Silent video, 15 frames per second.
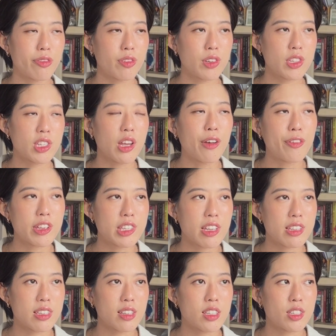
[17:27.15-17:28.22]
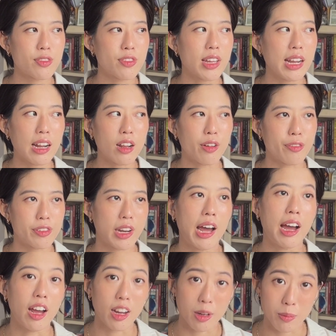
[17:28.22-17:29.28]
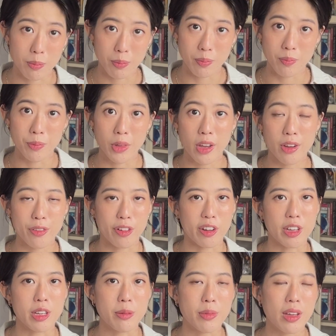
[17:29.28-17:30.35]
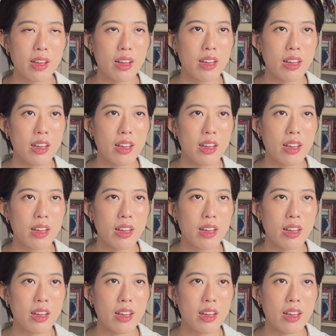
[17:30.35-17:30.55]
surfaces this feeling of time for him.